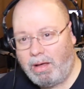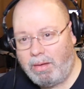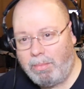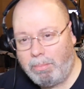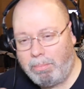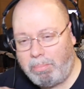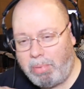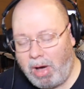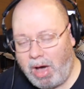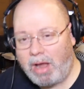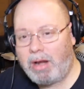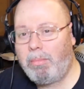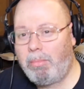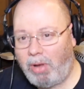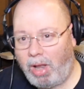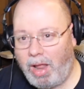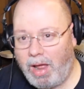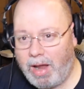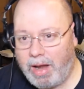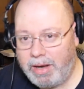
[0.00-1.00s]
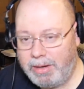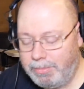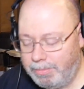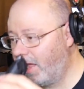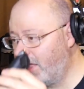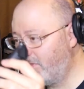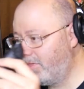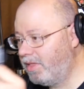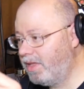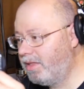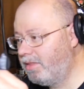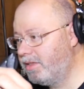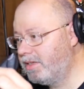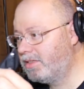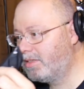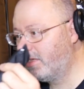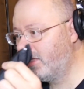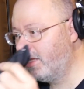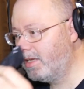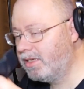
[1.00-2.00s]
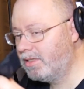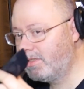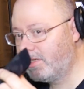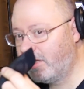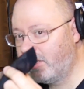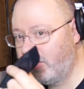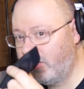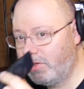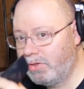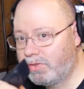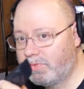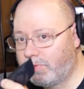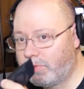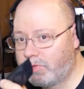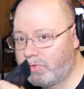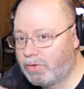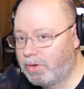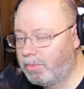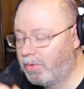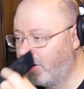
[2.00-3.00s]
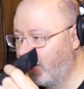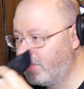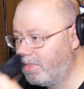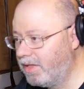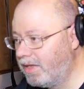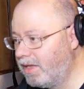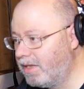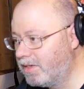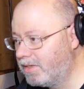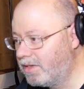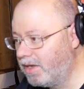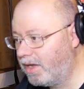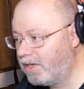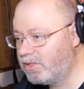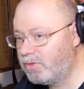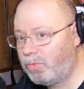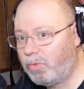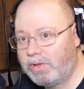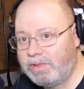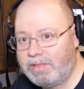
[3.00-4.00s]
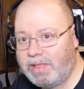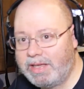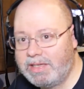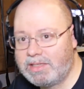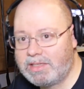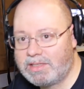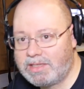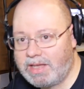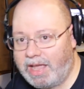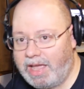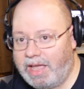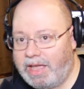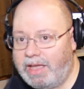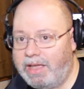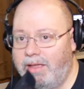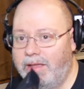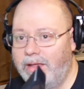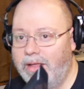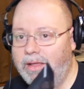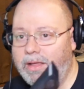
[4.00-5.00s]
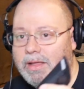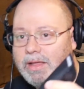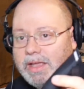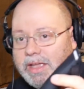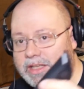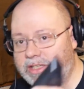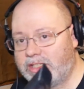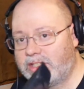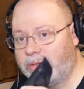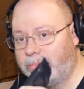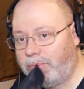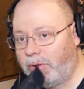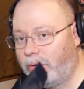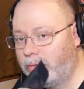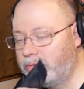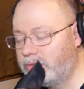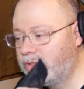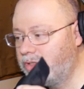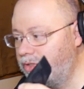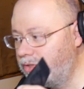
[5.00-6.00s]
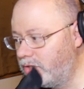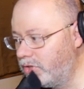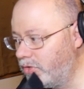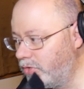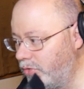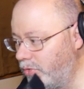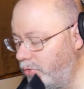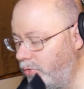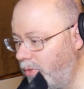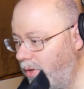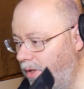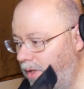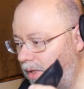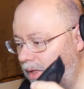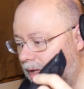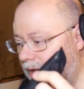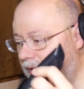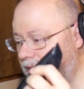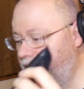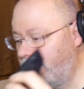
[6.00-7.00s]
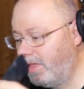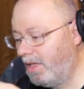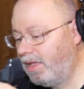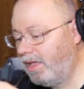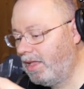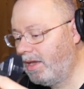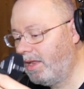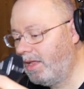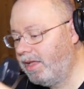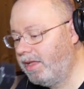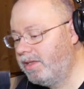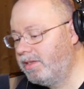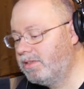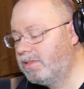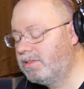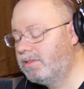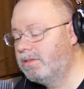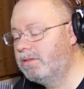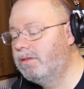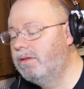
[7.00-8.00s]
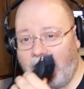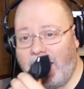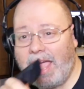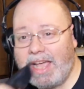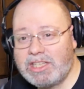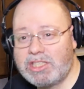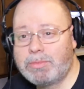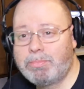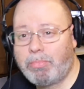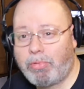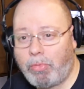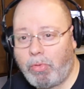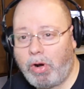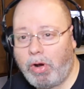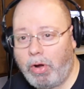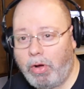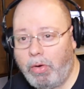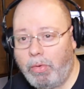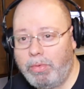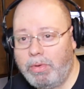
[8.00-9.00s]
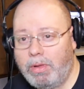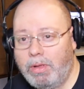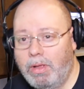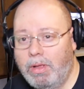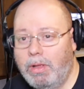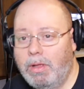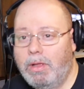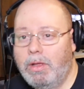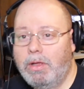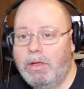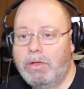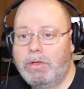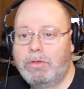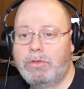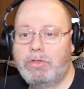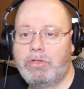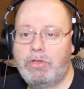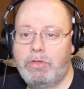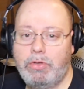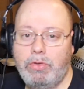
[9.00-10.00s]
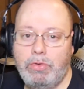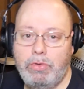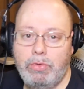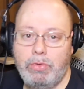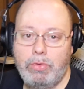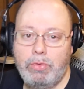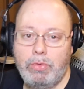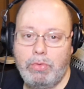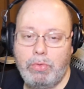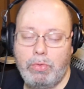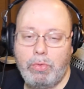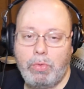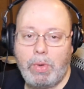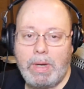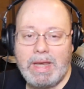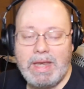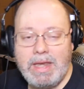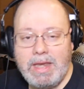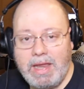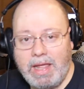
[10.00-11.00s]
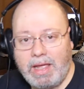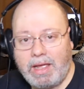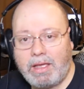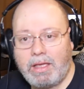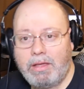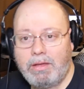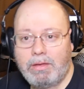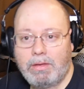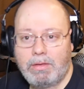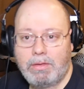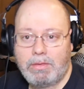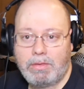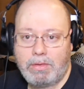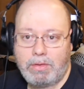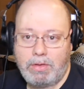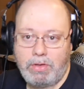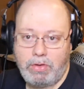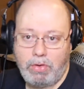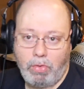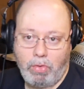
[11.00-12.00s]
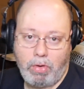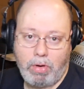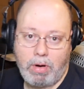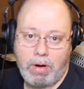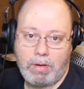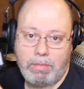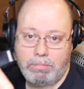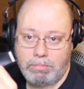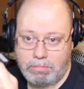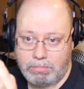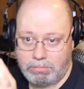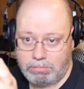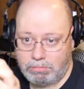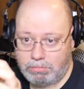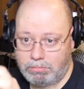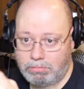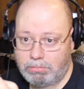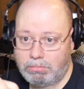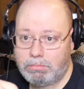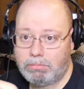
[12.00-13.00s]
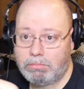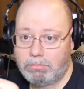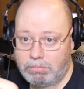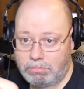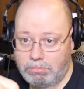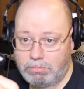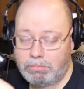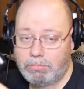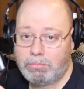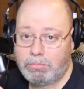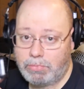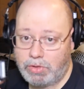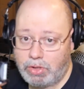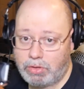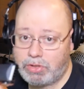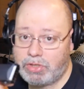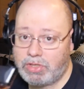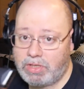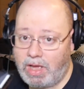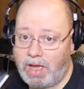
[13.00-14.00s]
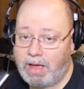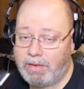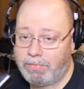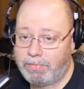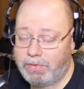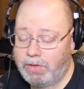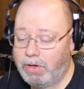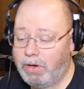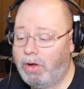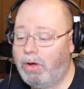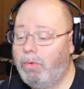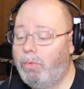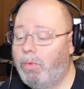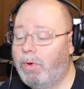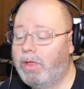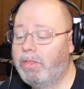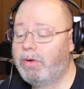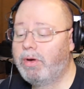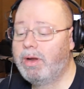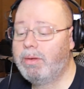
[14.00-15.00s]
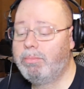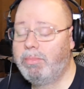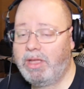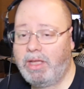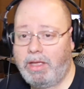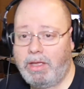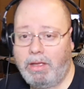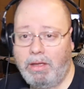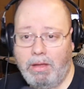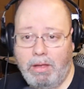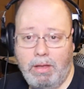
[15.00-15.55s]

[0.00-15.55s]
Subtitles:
bottom line. I think this is a useful trimmer. I think it does what they say it's supposed to do. I think it is less prone to nick your stuff, you know, whether it be